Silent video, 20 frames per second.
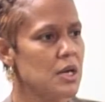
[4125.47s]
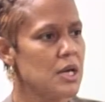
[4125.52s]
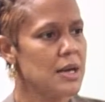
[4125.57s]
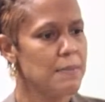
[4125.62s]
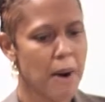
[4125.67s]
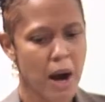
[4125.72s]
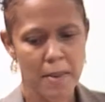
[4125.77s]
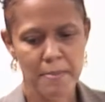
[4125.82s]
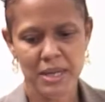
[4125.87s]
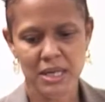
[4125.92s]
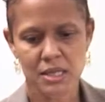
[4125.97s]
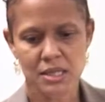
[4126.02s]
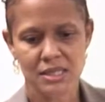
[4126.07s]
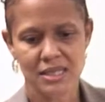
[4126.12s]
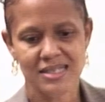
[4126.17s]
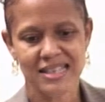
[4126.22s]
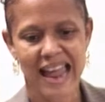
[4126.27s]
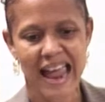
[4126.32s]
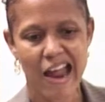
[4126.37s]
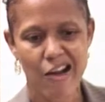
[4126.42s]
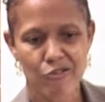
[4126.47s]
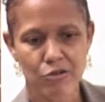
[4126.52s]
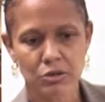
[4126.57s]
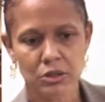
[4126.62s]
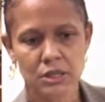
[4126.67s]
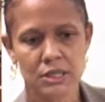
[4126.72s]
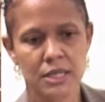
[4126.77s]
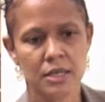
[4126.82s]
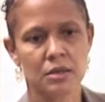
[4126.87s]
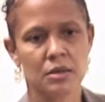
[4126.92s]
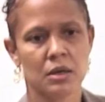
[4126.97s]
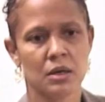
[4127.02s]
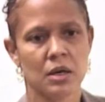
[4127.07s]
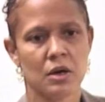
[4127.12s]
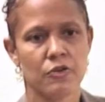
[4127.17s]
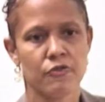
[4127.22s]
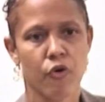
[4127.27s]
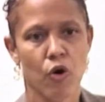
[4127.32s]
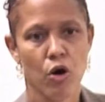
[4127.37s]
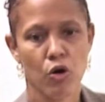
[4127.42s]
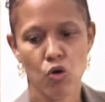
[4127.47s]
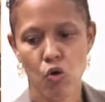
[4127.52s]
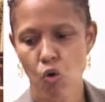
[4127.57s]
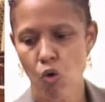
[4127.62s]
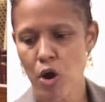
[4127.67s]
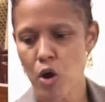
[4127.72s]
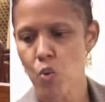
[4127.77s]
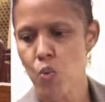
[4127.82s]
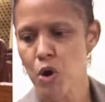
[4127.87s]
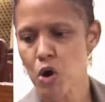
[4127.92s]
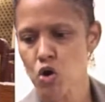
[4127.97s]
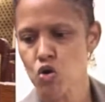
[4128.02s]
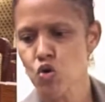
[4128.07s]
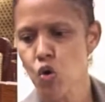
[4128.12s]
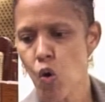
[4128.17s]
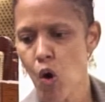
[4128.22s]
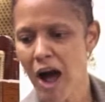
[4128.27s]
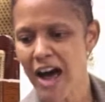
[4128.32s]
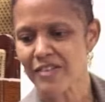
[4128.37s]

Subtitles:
Barbados is heralded for going where no